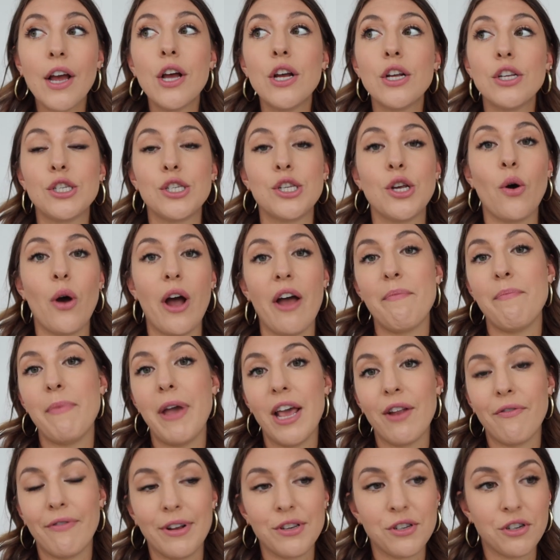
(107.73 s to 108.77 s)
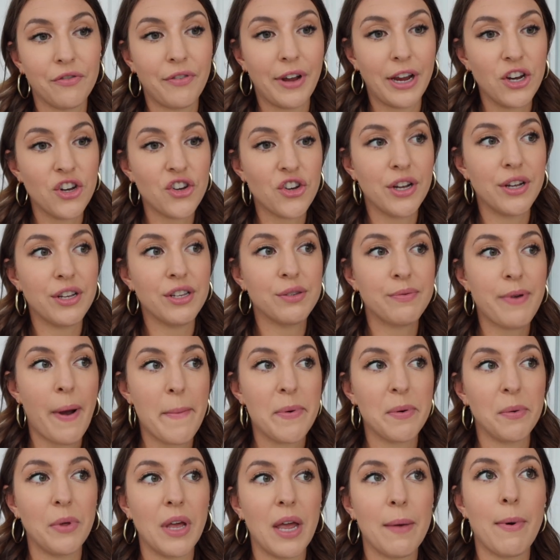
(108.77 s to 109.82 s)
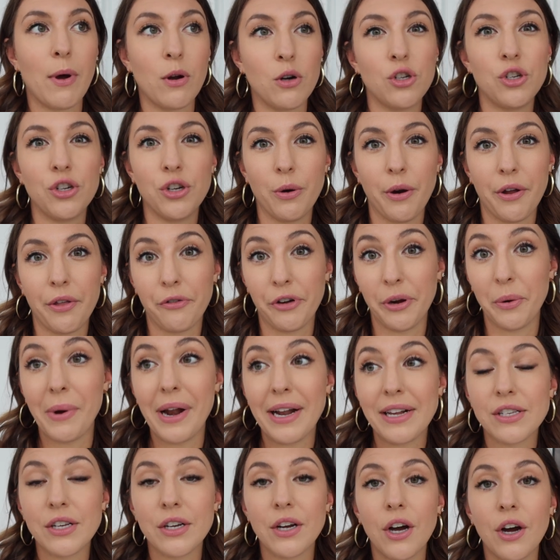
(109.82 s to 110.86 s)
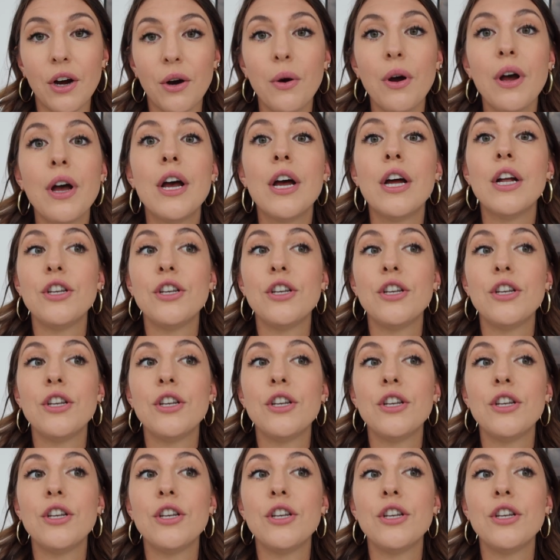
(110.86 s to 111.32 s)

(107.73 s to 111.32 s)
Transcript: So I've made reservations probably about 2 or 3 weeks ago